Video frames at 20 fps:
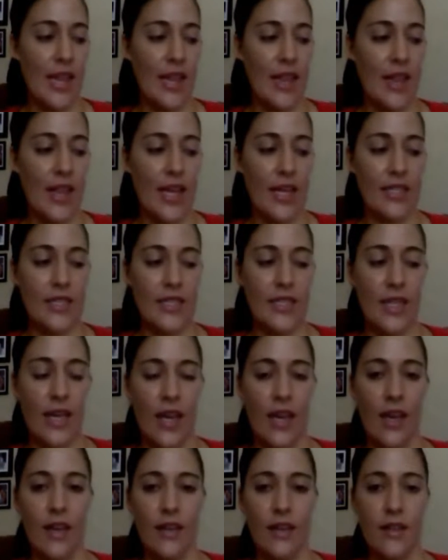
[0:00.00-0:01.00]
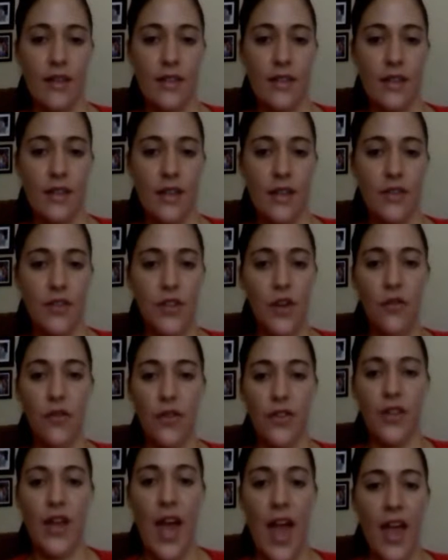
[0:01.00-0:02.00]
Let's see. So
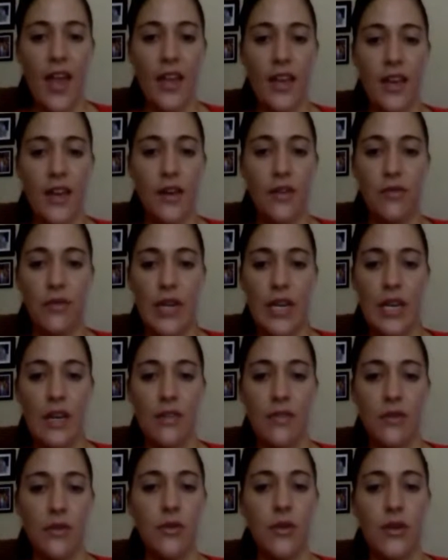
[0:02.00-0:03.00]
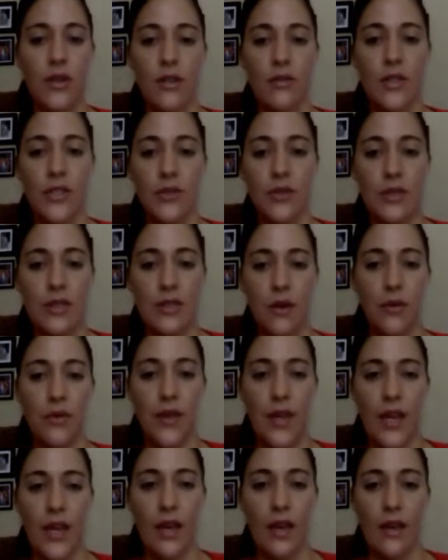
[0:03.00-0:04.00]
for the end of week 4, which was
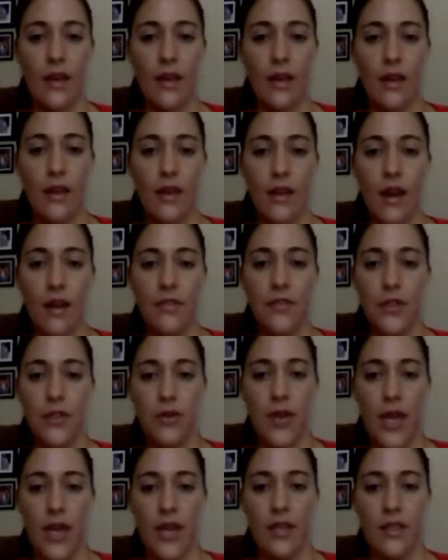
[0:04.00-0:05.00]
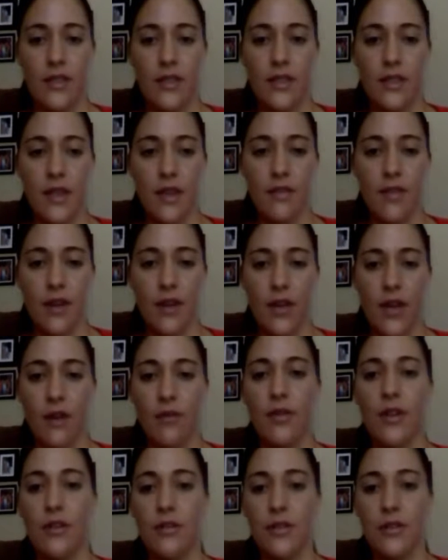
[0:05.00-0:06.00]
only a few days, because I found out
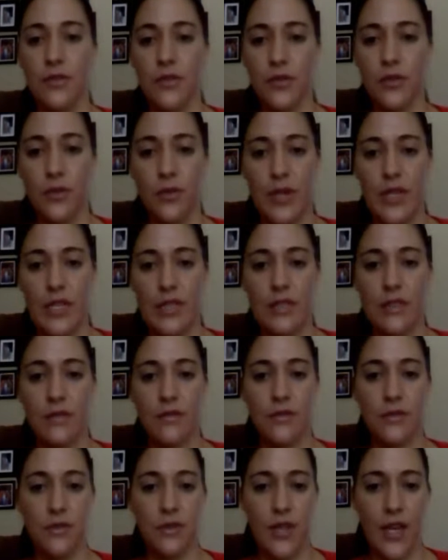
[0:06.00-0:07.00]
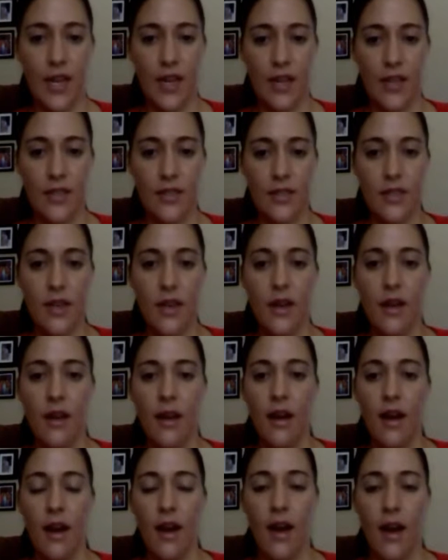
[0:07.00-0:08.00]
when I was 4 weeks and 4 days,
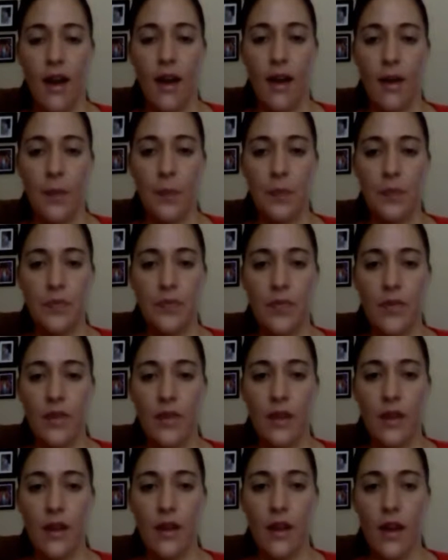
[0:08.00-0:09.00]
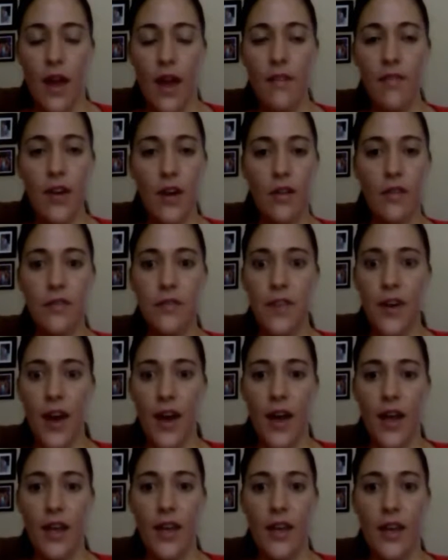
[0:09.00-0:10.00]
I felt
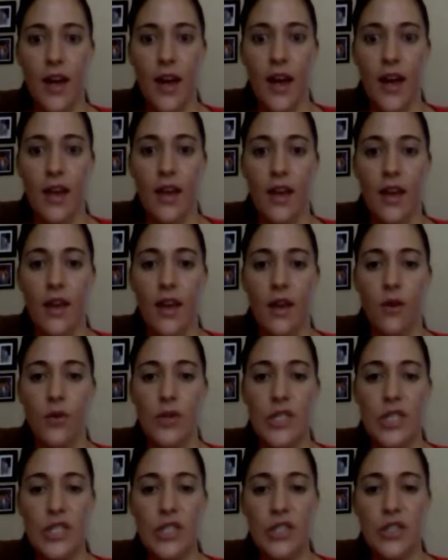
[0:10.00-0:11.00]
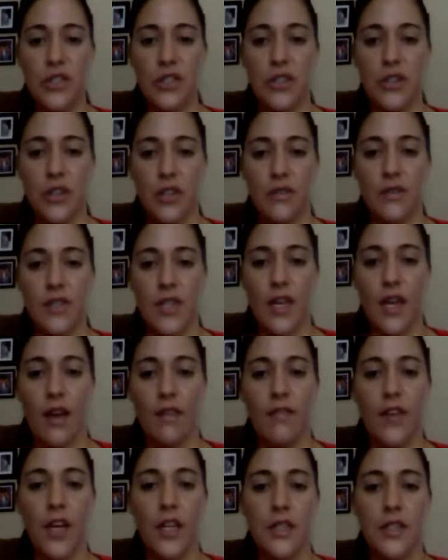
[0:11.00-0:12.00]
fine. It was just nerves. Like, I
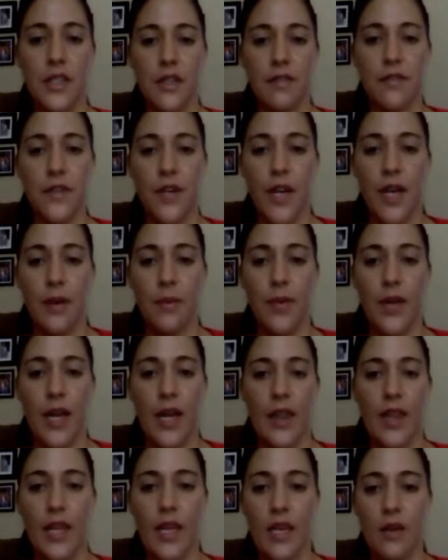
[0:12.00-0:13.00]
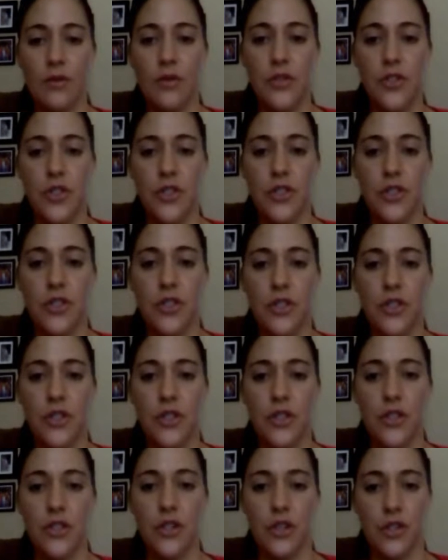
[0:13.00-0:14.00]
felt different, but I think it was just
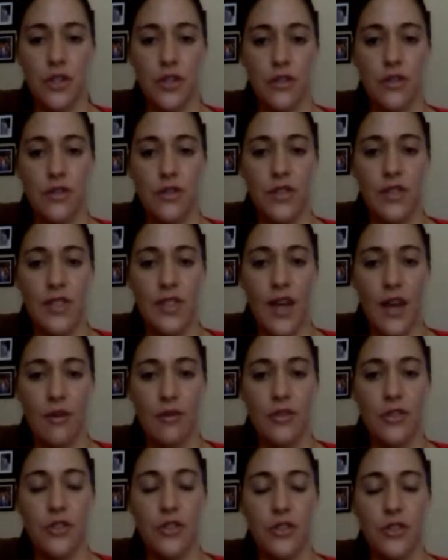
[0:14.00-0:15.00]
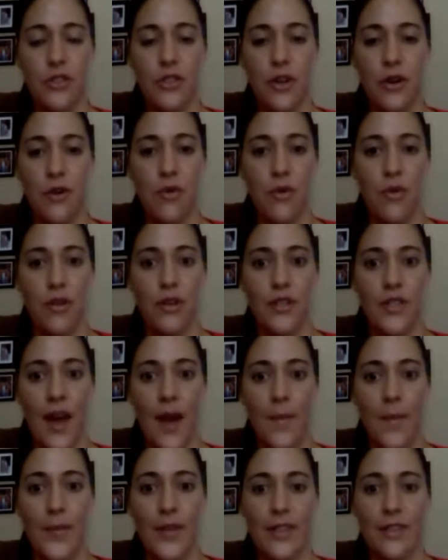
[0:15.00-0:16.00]
nerves. I was just so worked
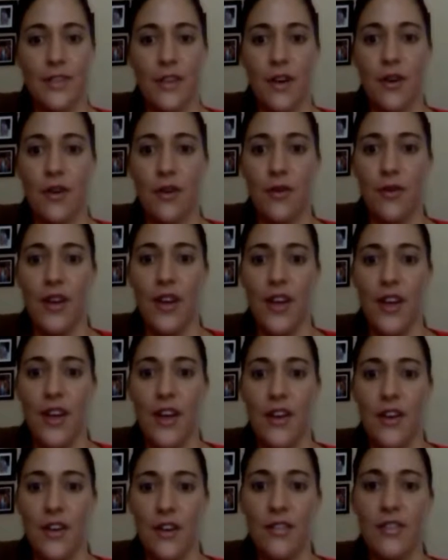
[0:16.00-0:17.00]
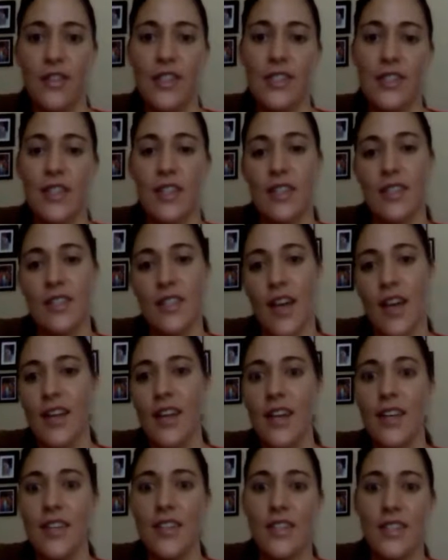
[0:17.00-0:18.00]
up and so nervous and
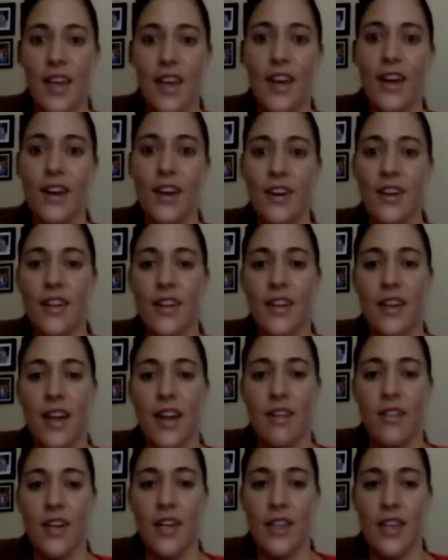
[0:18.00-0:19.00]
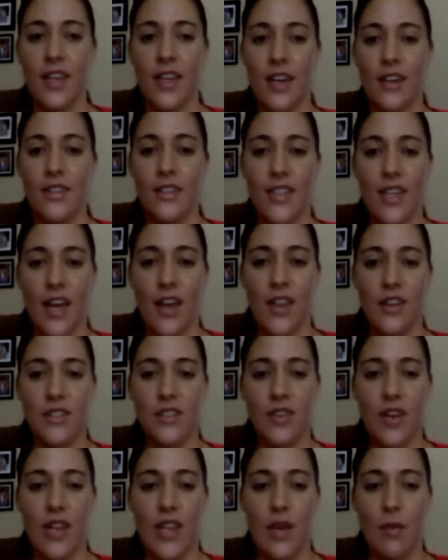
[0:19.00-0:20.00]
excited and scared and everything all together.
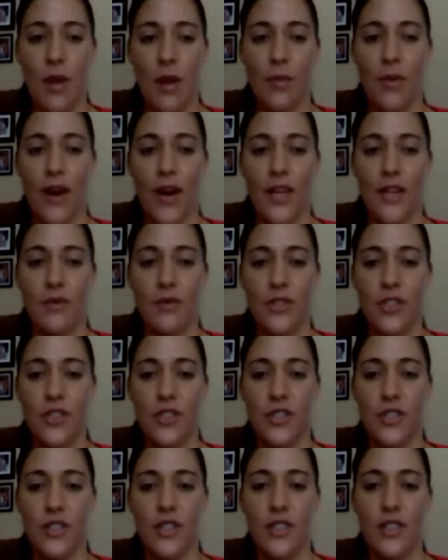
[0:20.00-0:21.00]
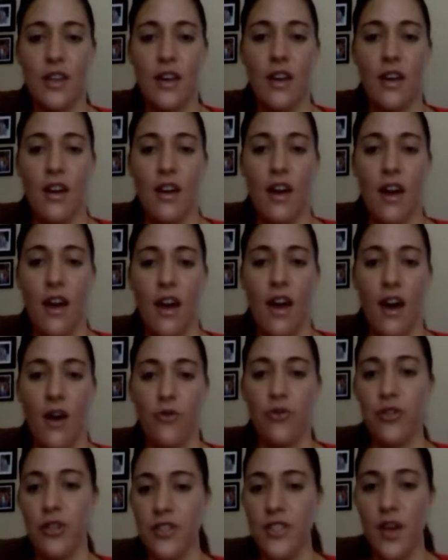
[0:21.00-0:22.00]
So I think my body was just
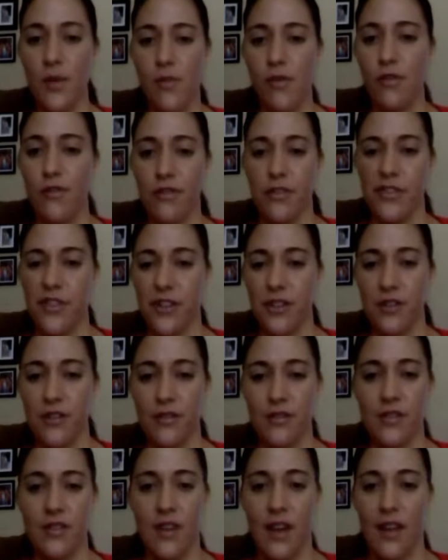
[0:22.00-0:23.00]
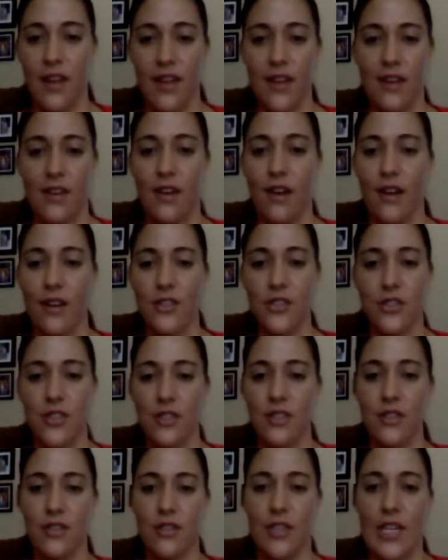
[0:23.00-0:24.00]
worked up over nerves, not like nauseous
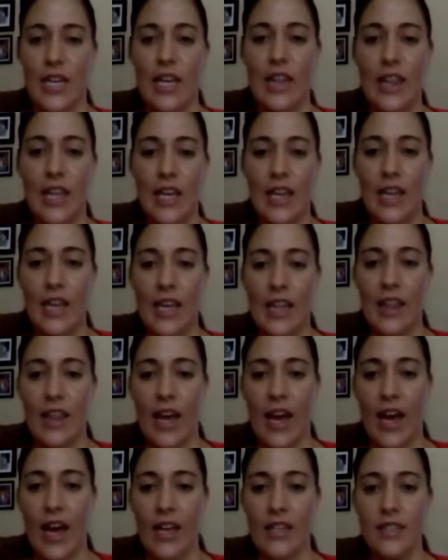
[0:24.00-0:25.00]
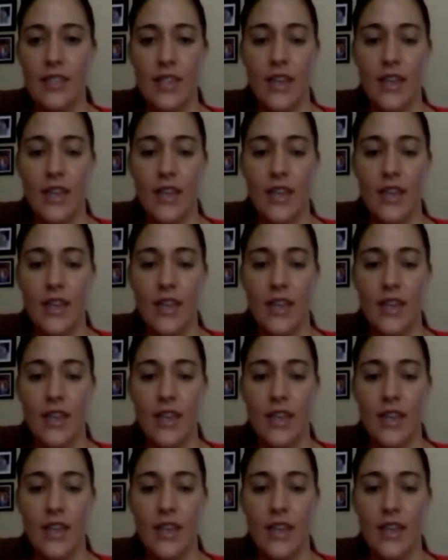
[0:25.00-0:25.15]
or anything like that.